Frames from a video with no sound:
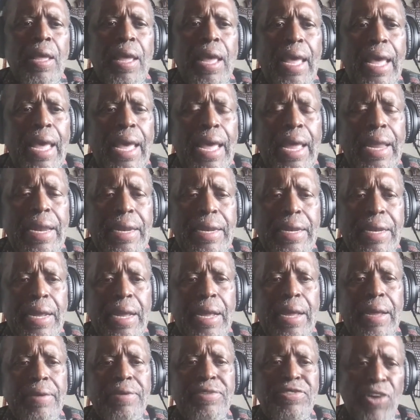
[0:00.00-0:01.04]
And
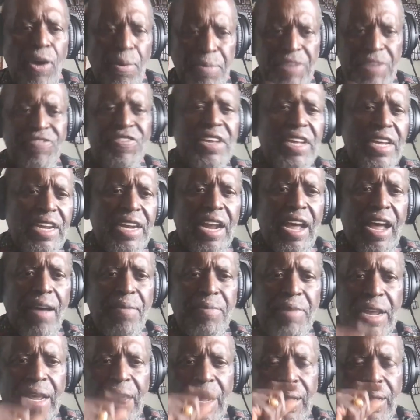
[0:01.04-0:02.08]
so I'm in Vietnam
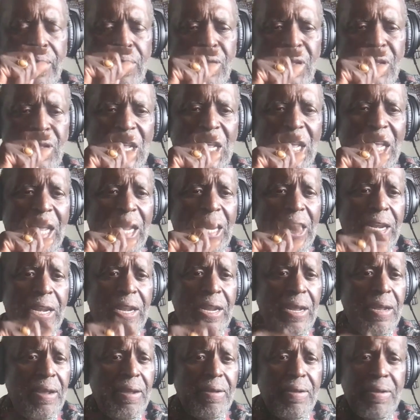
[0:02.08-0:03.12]
now, and
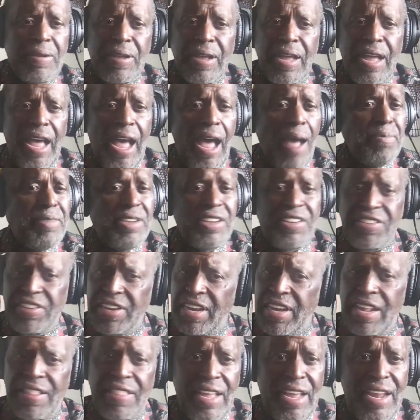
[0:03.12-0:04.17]
I'm just
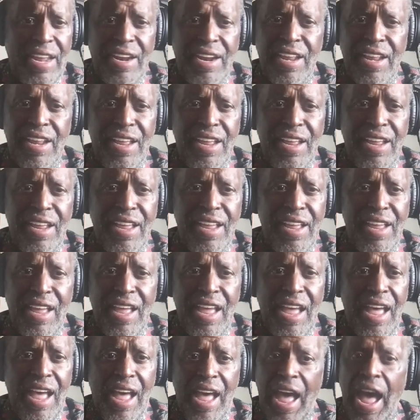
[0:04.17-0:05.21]
saying that
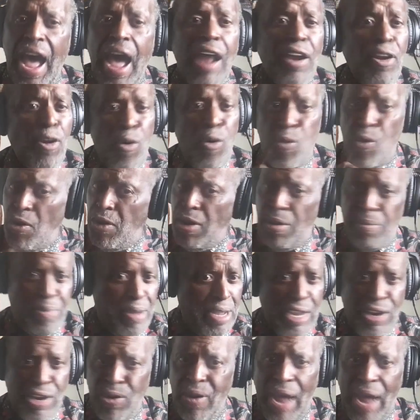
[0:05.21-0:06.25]
I don't want to be
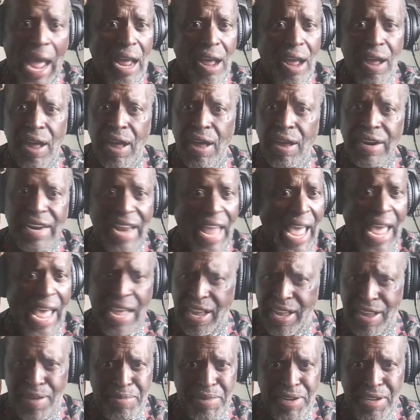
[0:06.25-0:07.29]
in a line
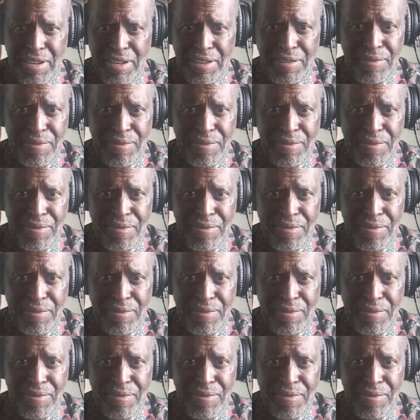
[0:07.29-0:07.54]
company.